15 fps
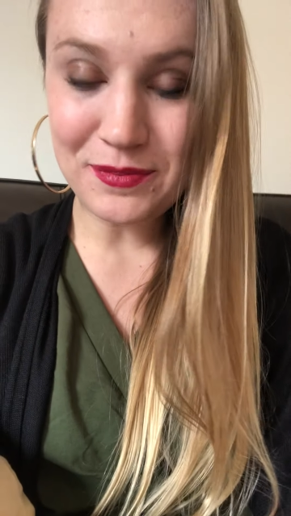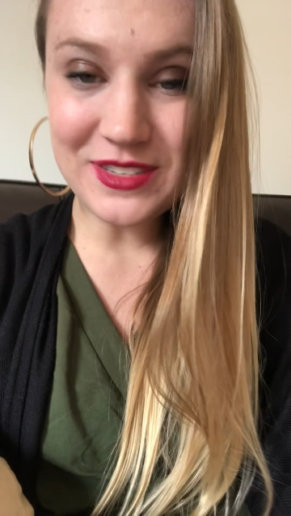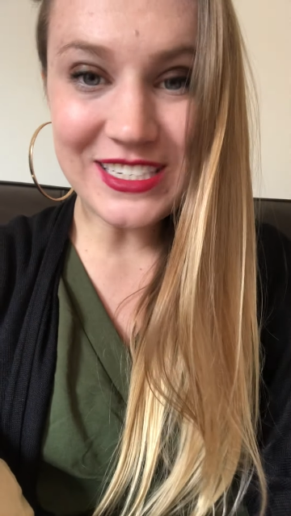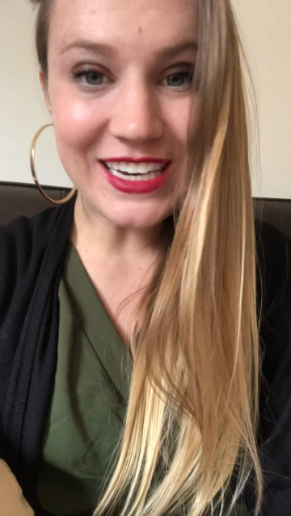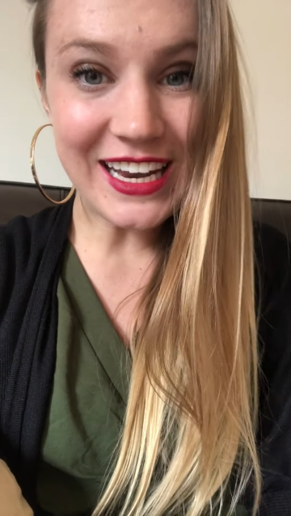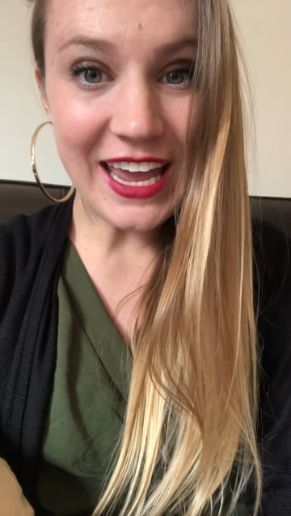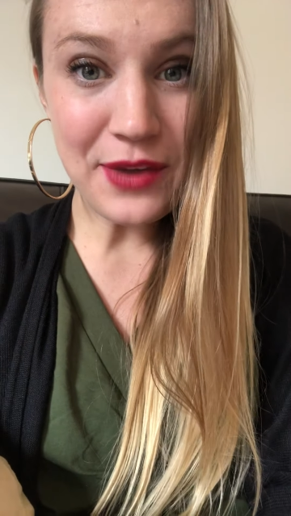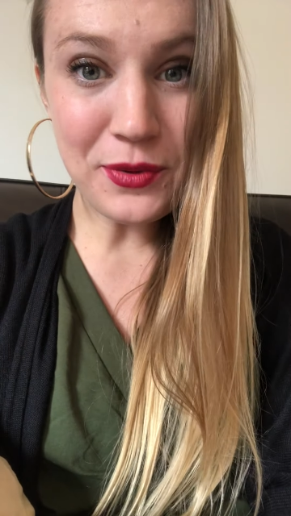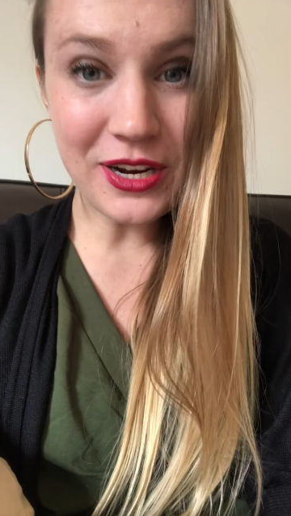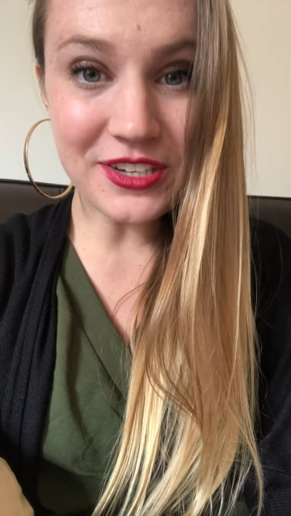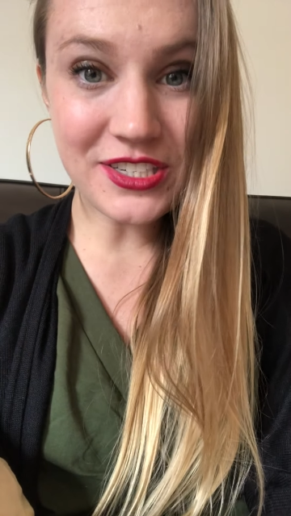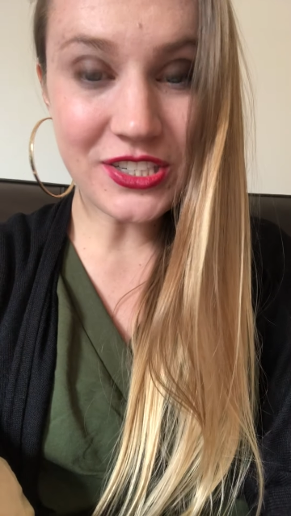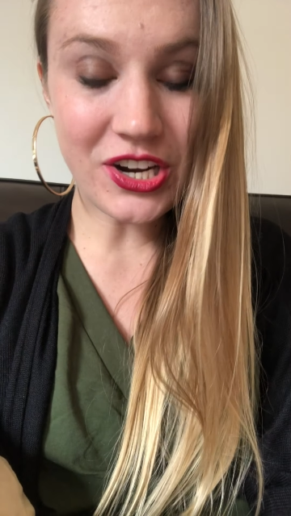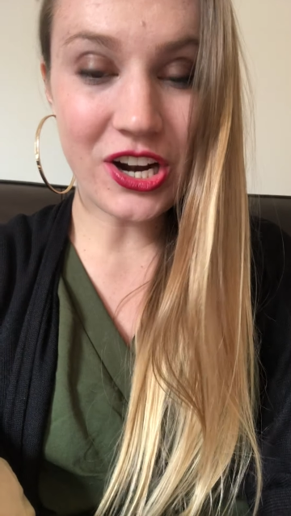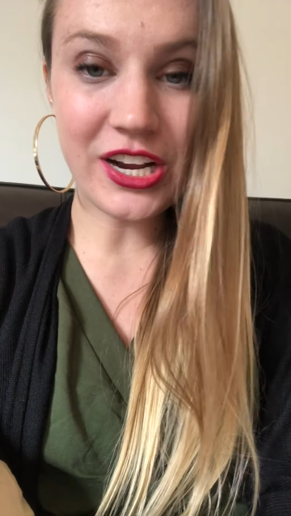Today we're
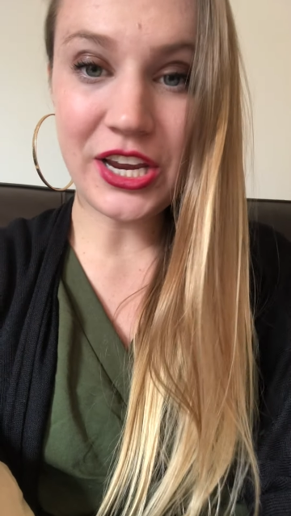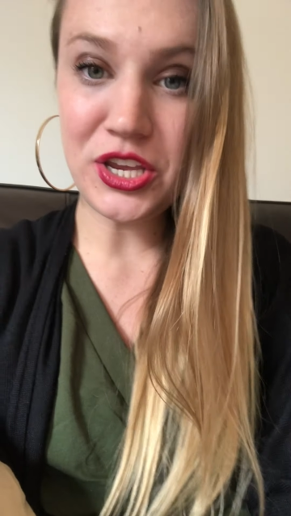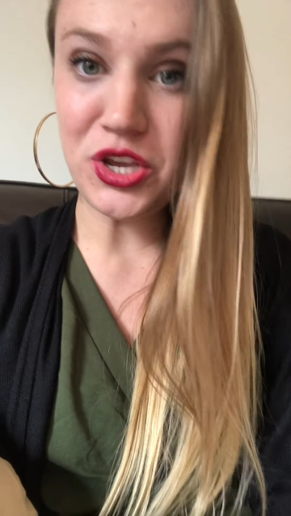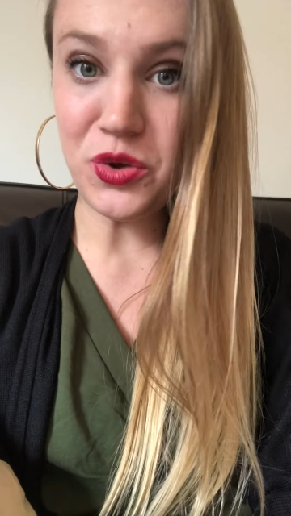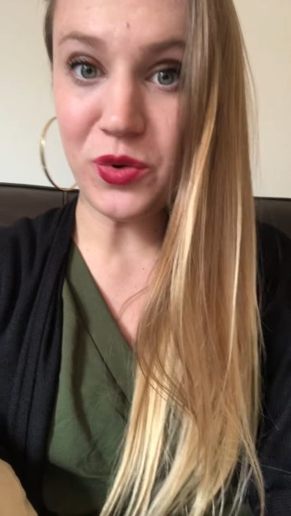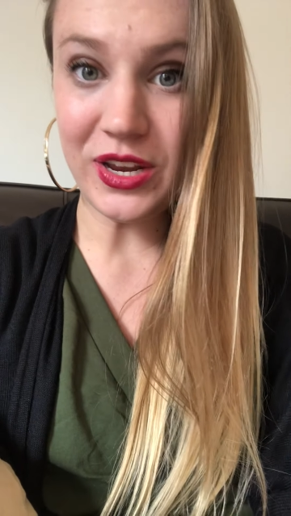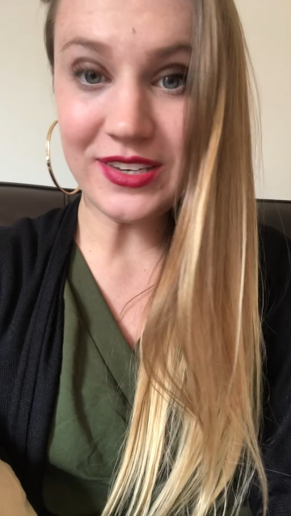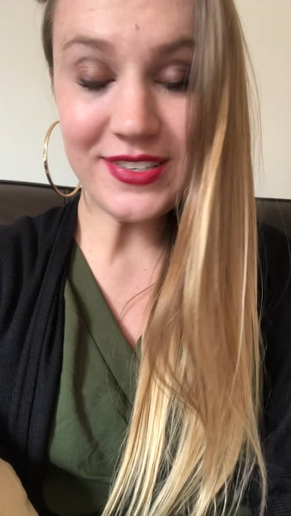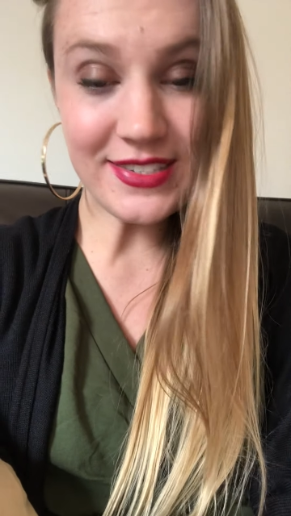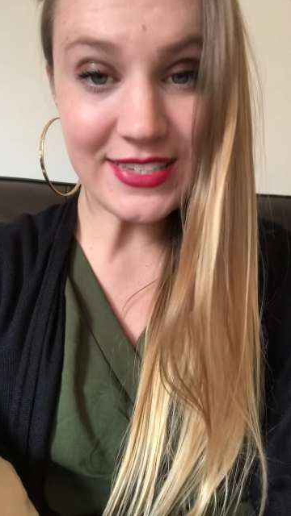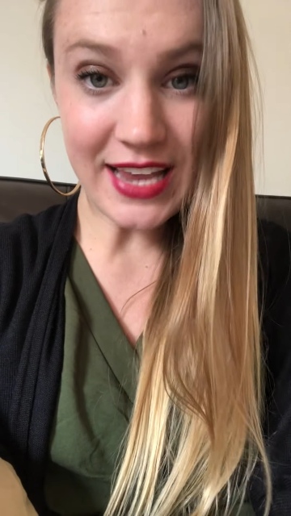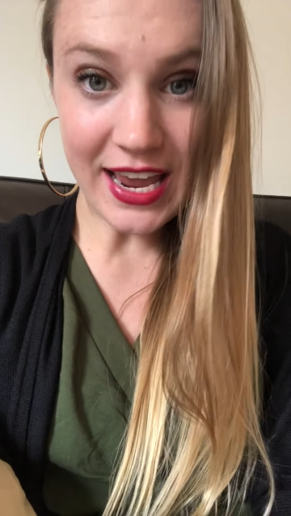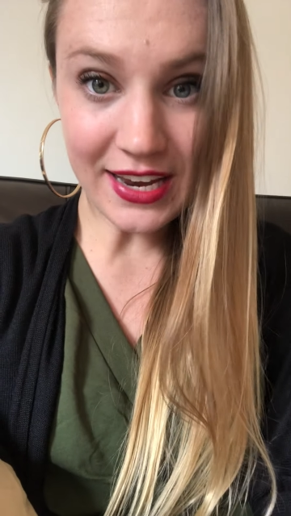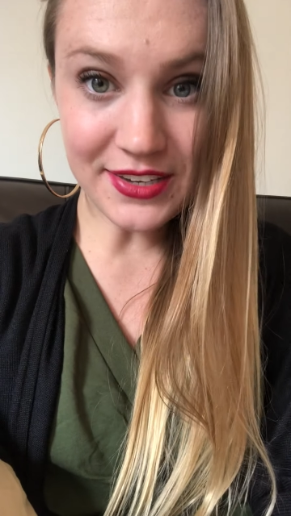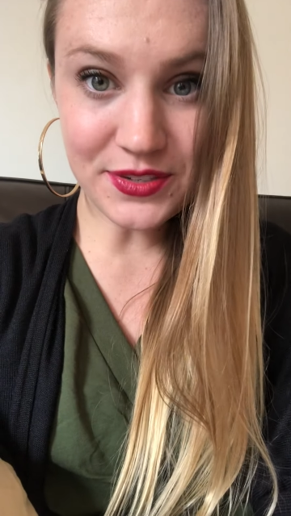starting Unit
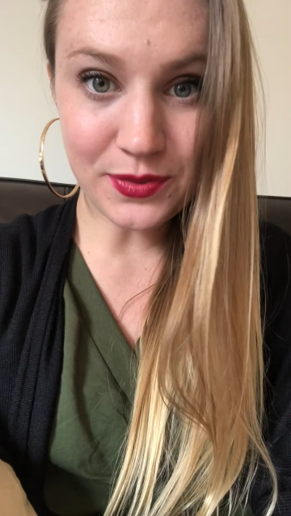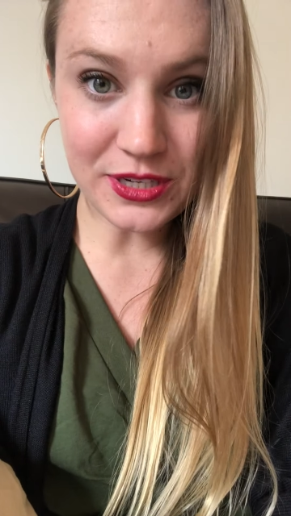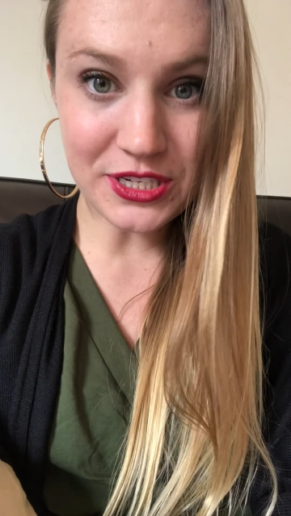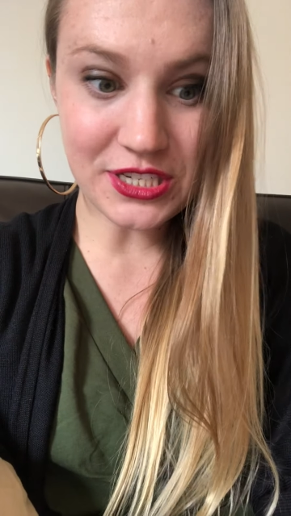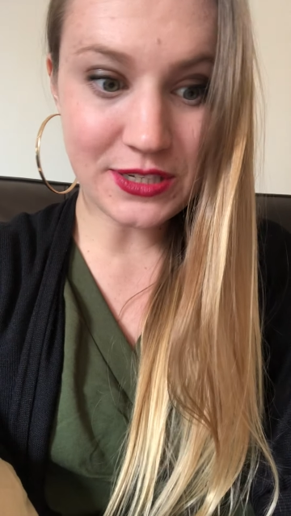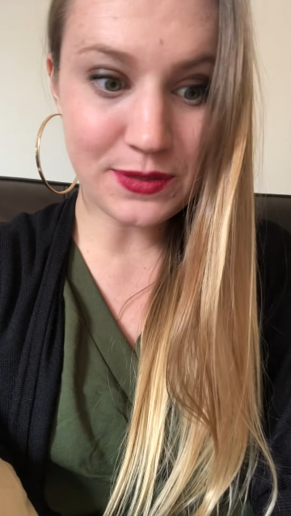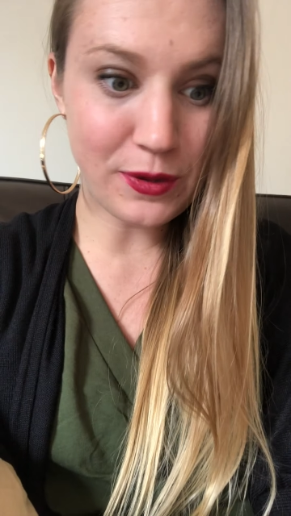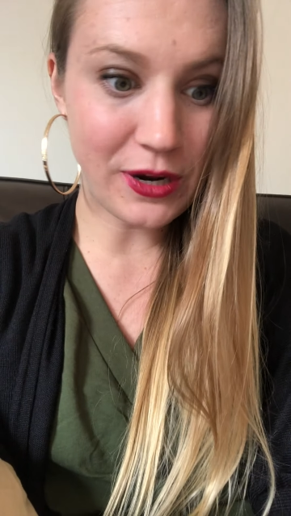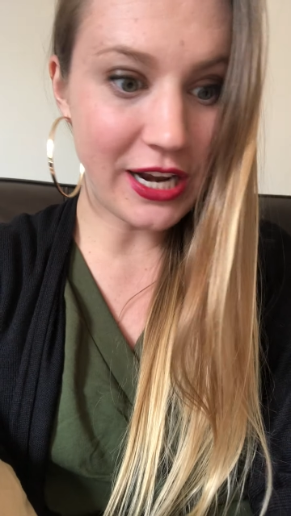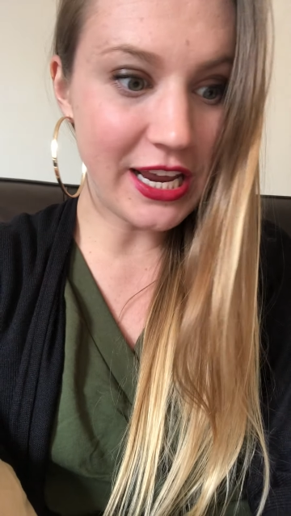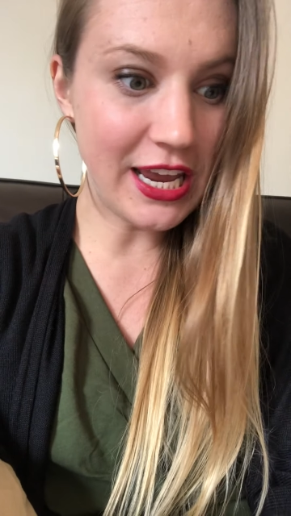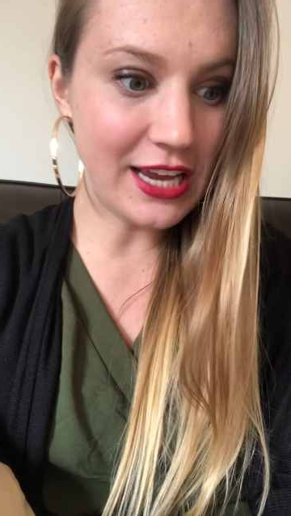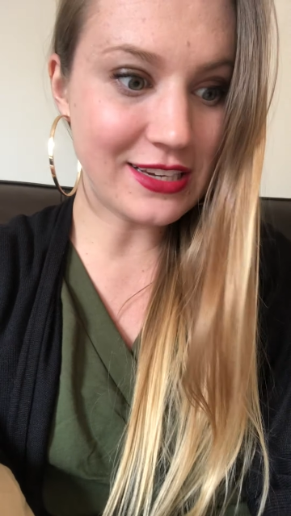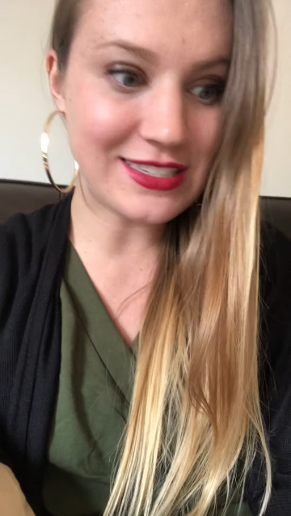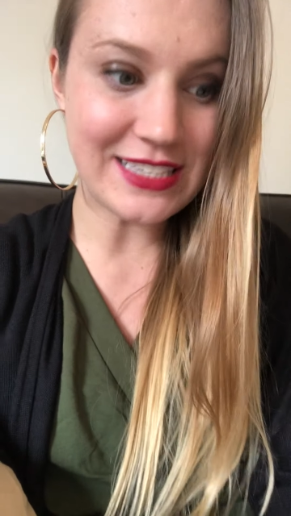6, which is pretty
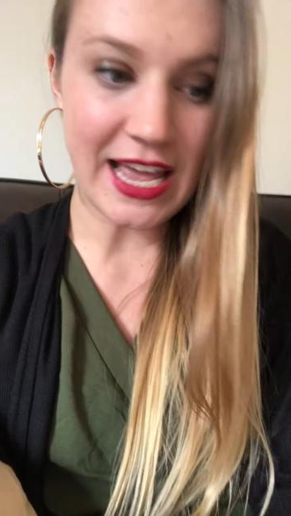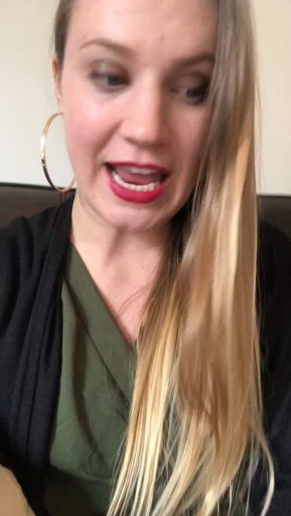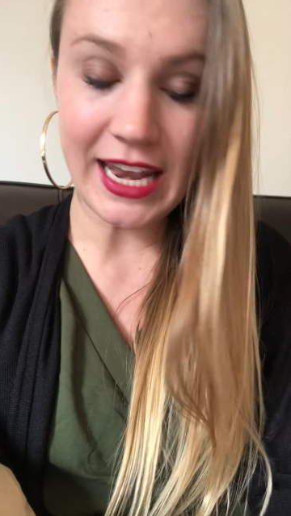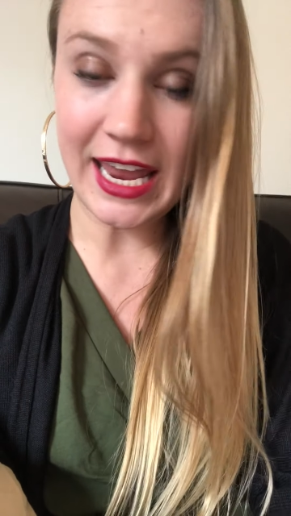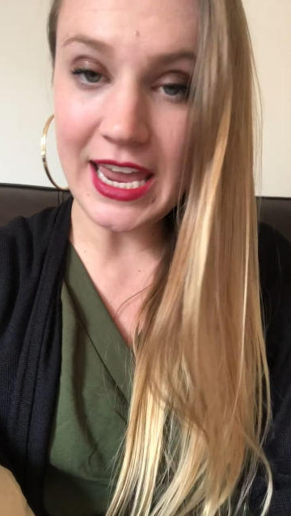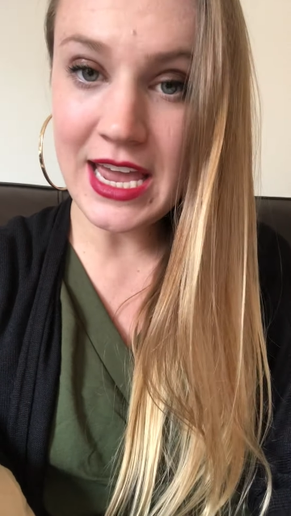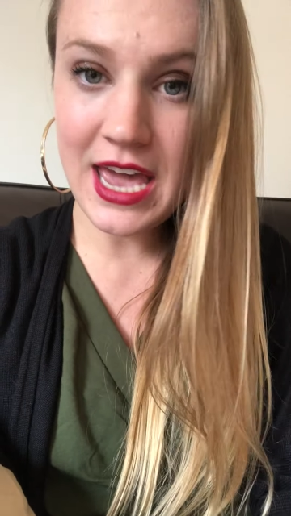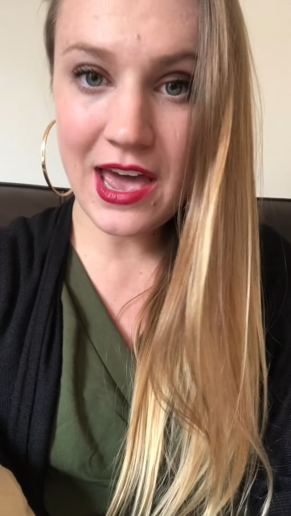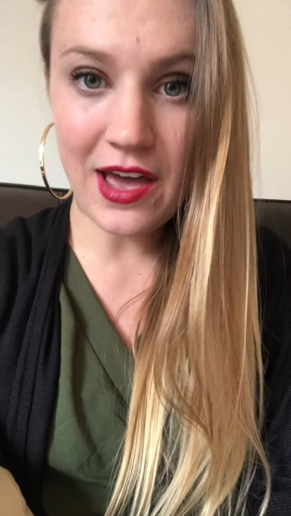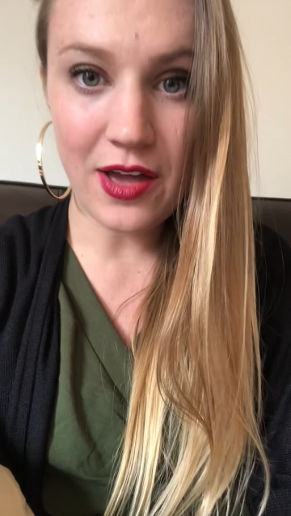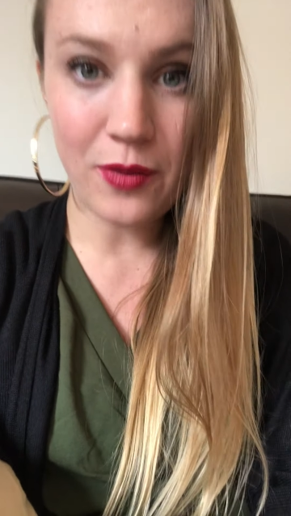exciting.